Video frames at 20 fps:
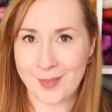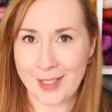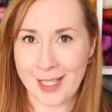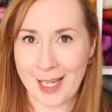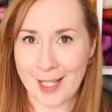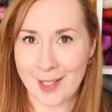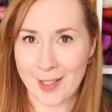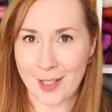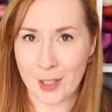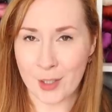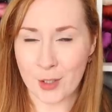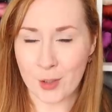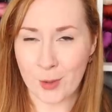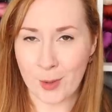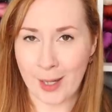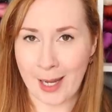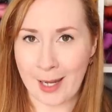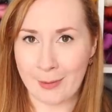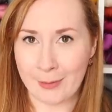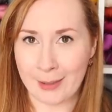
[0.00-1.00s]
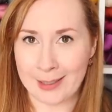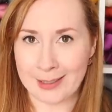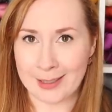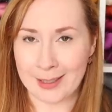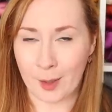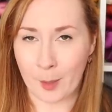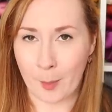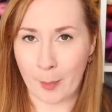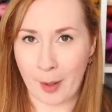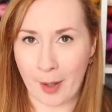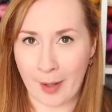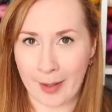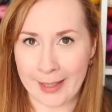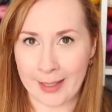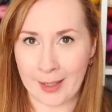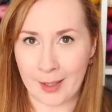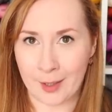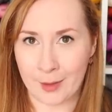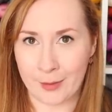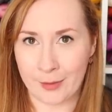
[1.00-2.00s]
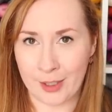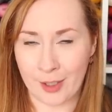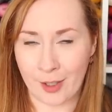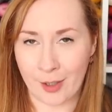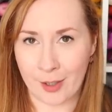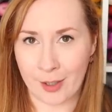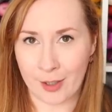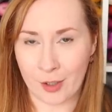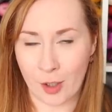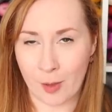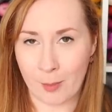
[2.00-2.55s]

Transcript: Yes, I do have a little pile of yarn